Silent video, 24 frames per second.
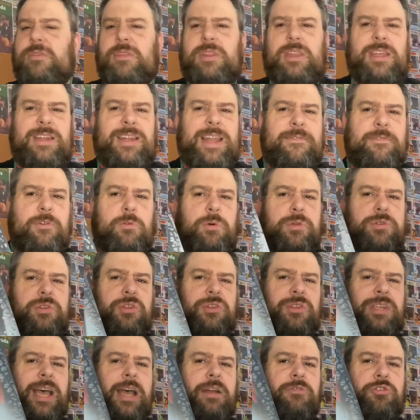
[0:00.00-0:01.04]
There never was a
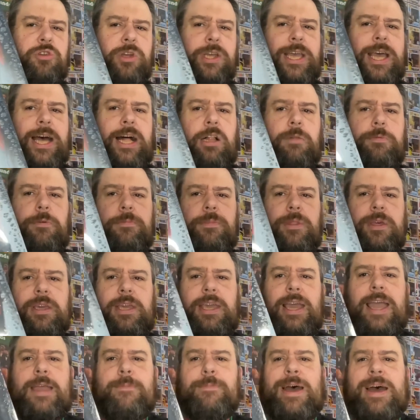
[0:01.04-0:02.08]
soundtrack album that
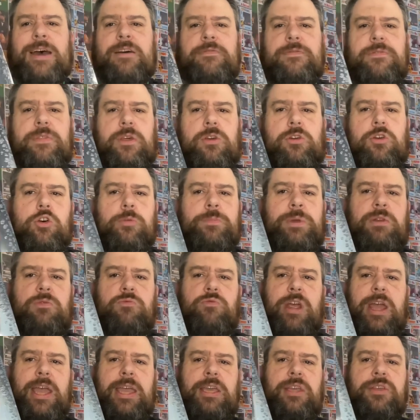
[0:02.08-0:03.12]
came out for The Coming
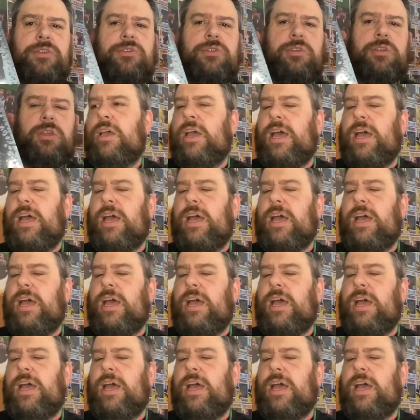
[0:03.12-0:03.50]
Race,